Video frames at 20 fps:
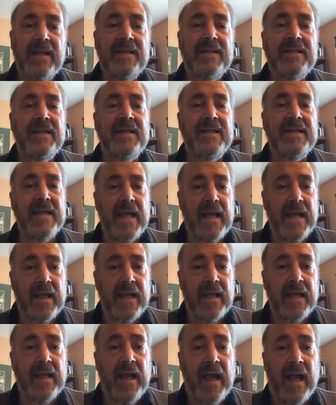
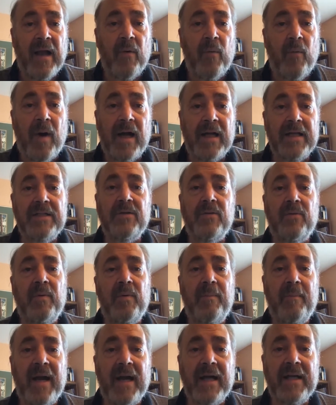Today, I want to
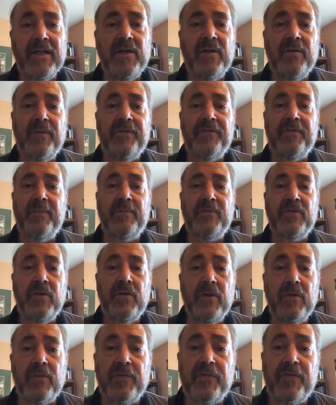remind you of some
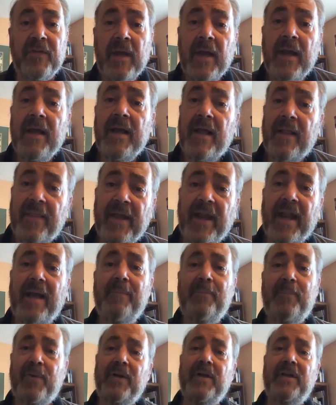truths that
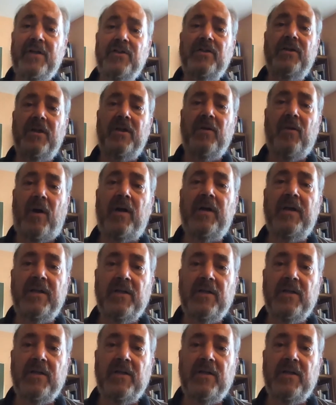I'm pretty sure you already